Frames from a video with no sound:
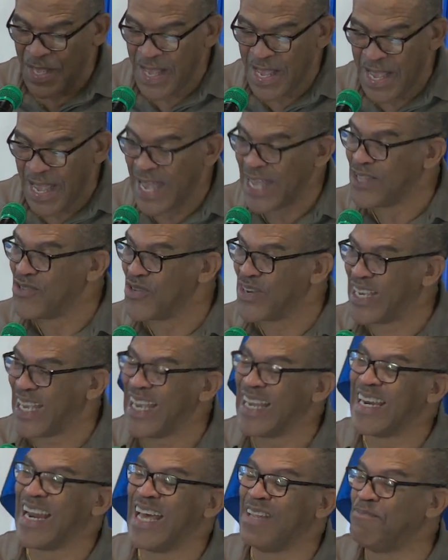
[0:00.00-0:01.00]
And you
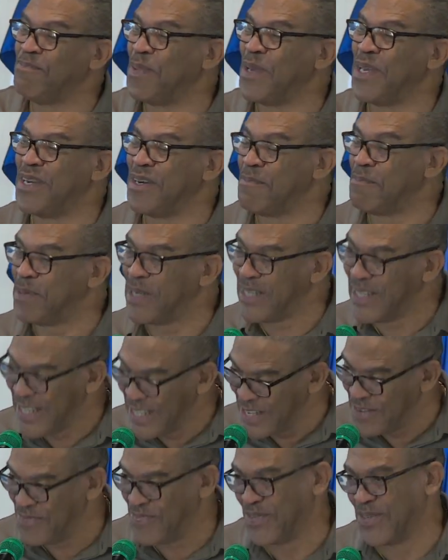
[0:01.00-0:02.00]
cannot be a
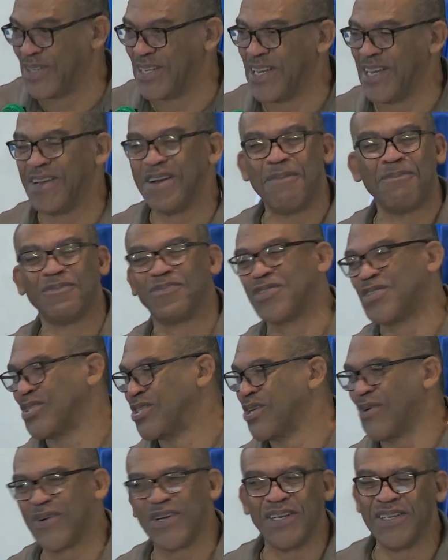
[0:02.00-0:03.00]
believer, okay, I'm
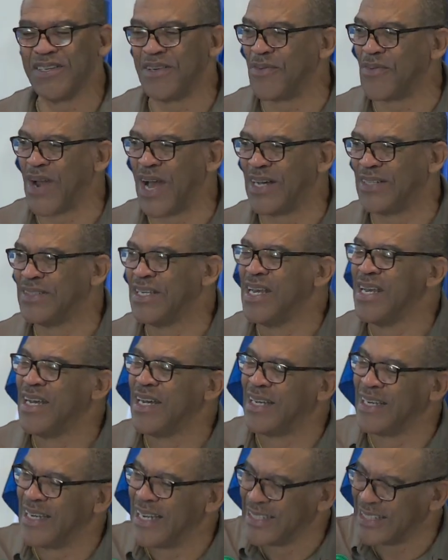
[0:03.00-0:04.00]
circling around,
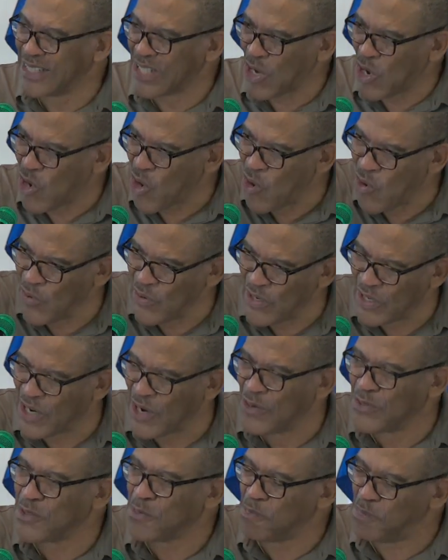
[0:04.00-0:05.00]
unless the Holy
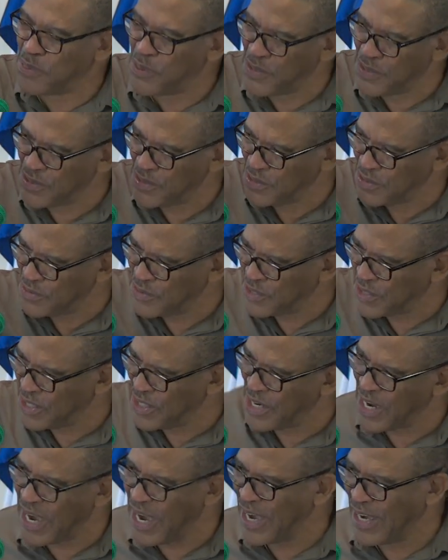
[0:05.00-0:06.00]
Ghost pulls you to
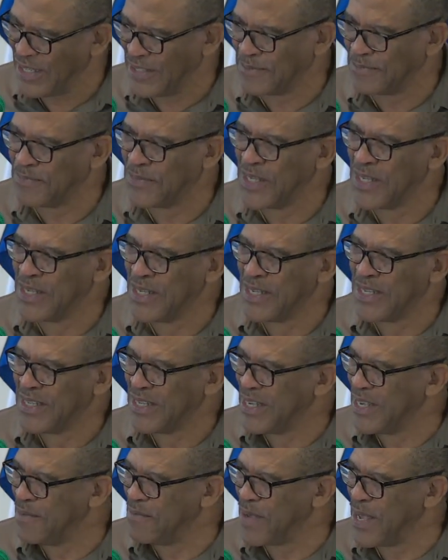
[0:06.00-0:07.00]
God.
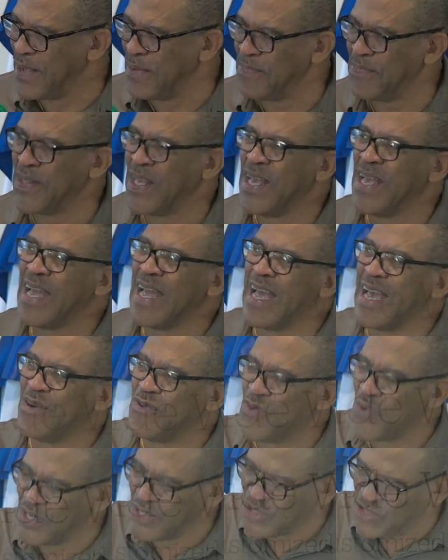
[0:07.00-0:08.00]
Amen? And
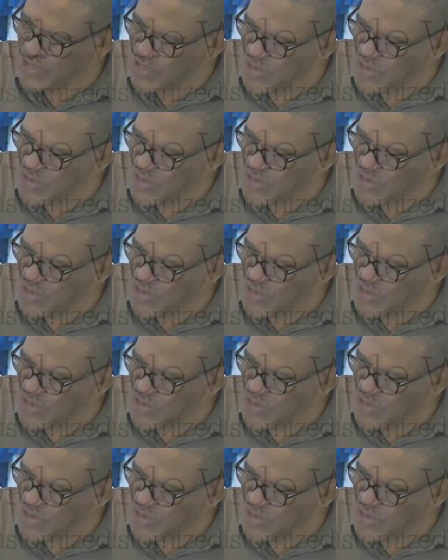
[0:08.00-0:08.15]
once you